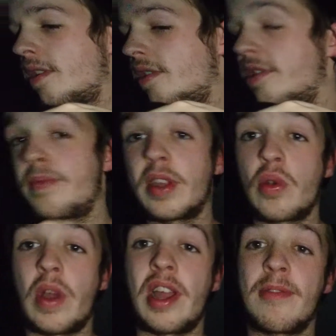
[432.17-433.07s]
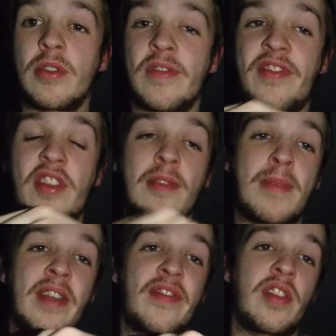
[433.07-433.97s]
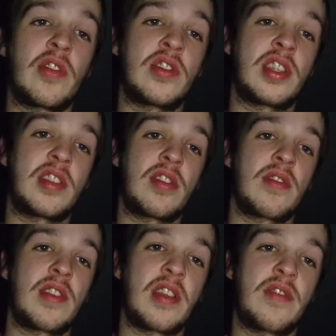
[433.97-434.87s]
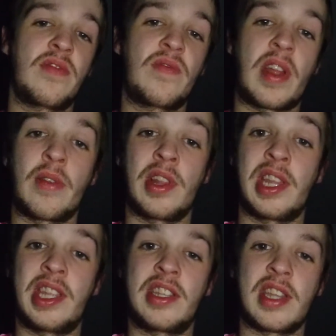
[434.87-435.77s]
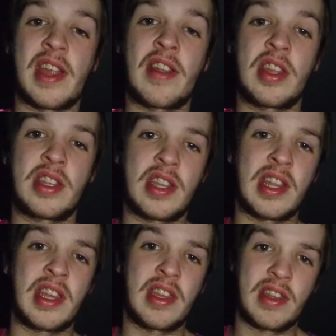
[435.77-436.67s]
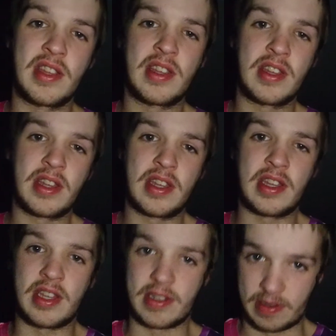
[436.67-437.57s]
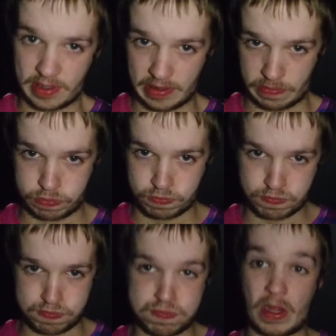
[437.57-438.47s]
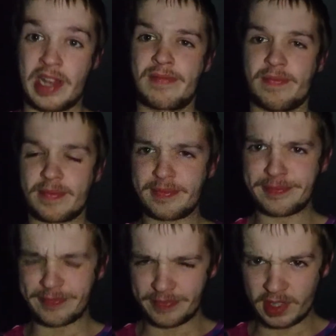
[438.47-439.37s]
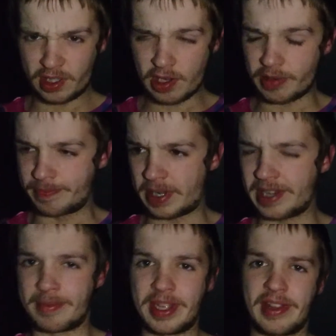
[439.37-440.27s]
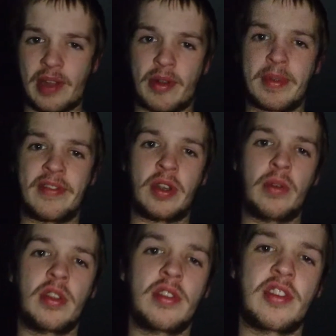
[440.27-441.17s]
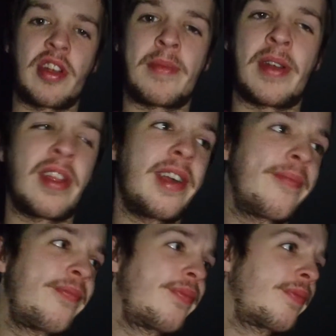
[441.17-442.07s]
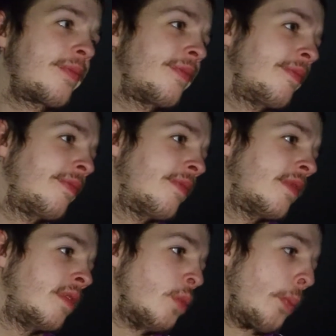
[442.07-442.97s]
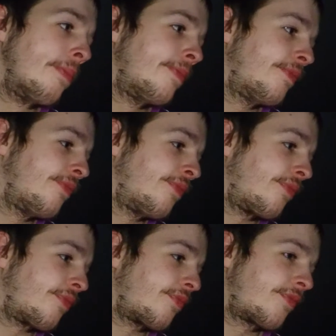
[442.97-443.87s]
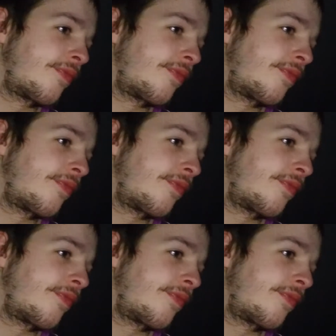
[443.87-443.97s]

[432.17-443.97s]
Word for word: There's been quite a few bad floods round Leeds earlier today. oh, pardon me, that were a bit rude. Sorry about that. It happens, mate.